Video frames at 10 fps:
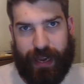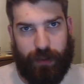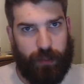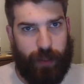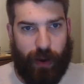
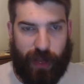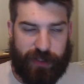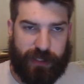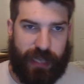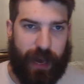Again, battery
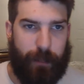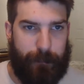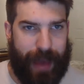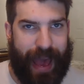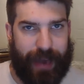life's
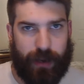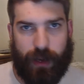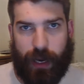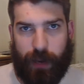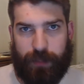not
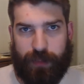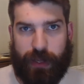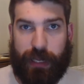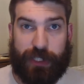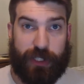bad.
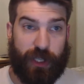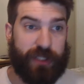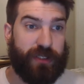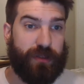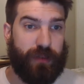It actually
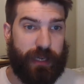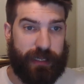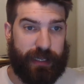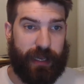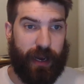does
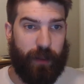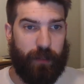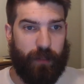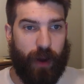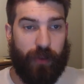
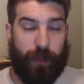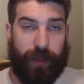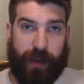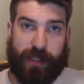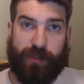on the
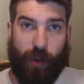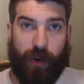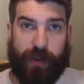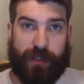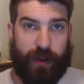
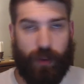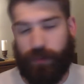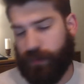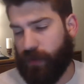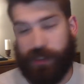PS4 at least.
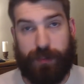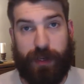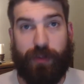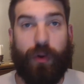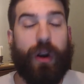Oh, obviously
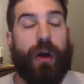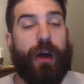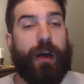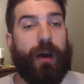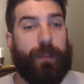PS4.
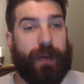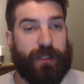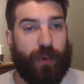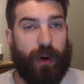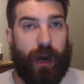
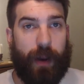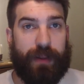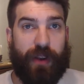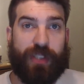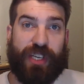
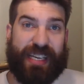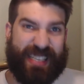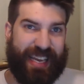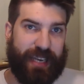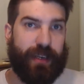It actually
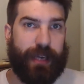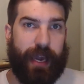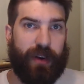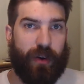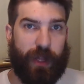is an
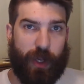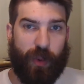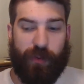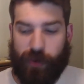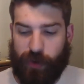indicator like
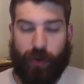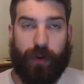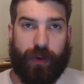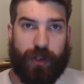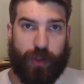you would for
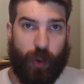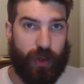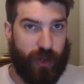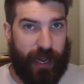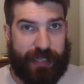your
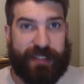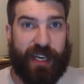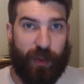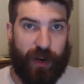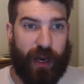controllers or
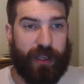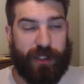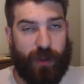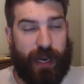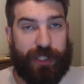headset or
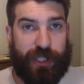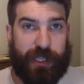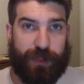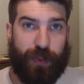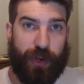whatnot. So it
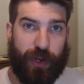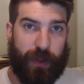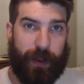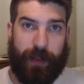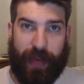actually is pretty
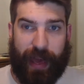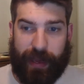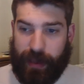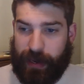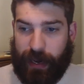good about
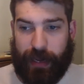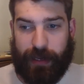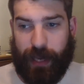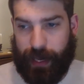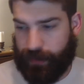that, and
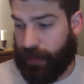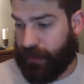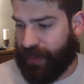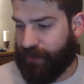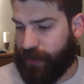I
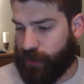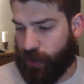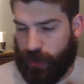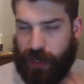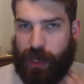like that
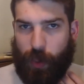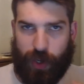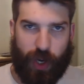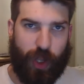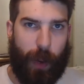feature.
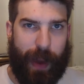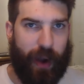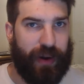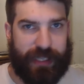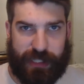When you're on low
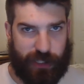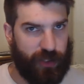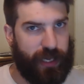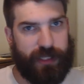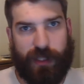battery, it
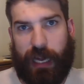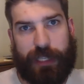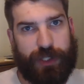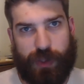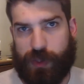still gets a
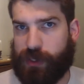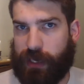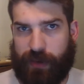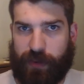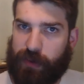lot of juice.
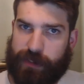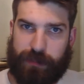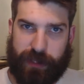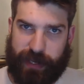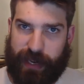Like even if
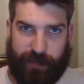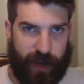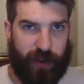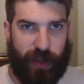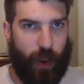it's blinking,
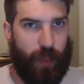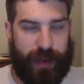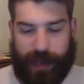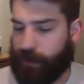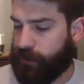I've gotten like a
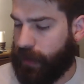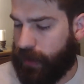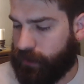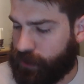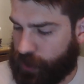week out
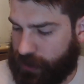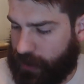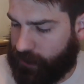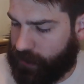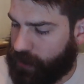of the juice
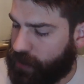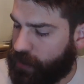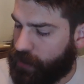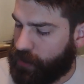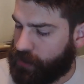out of it.
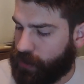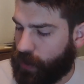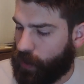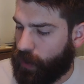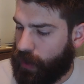
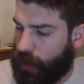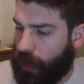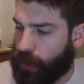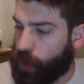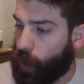So
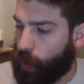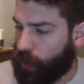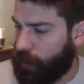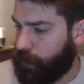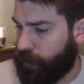
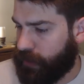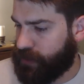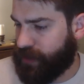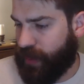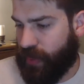no
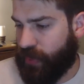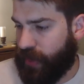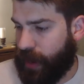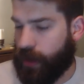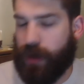complaints
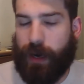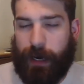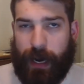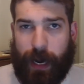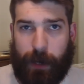there.
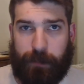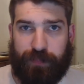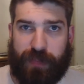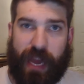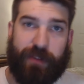
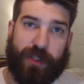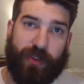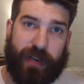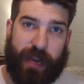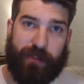Have used
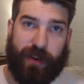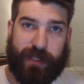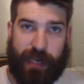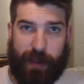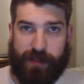it for
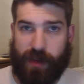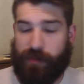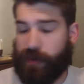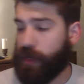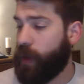Netflix and
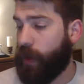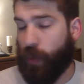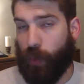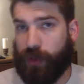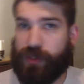Amazon Video,
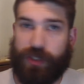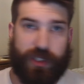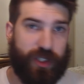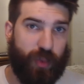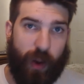and it works
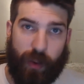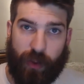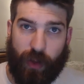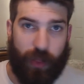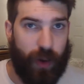just as well
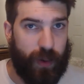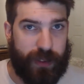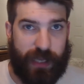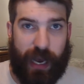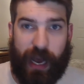with all of
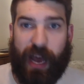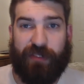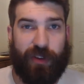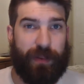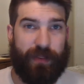those. I
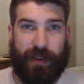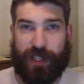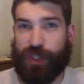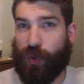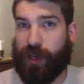haven't really put
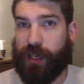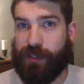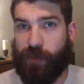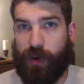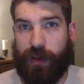any
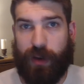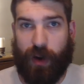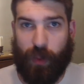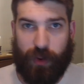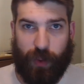shortcuts for it
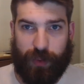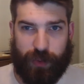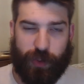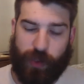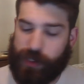or what
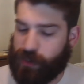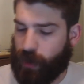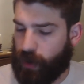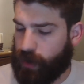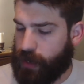the shortcuts
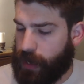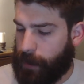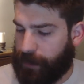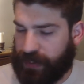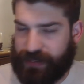are,
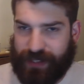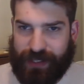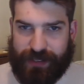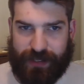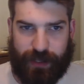but it
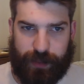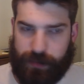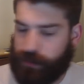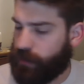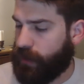does. I
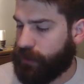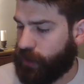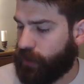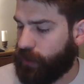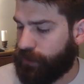mean,
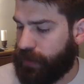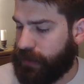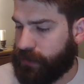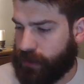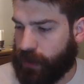in general,
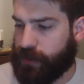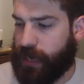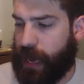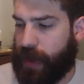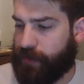it
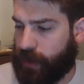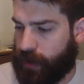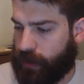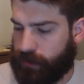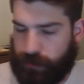does have
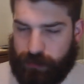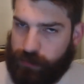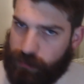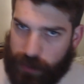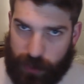
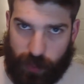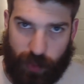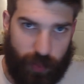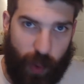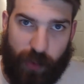it does
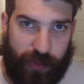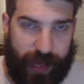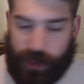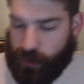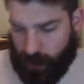work well
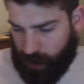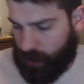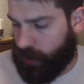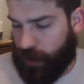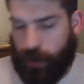for that as
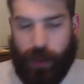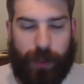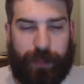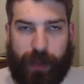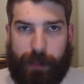well.
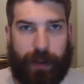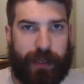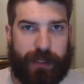All the play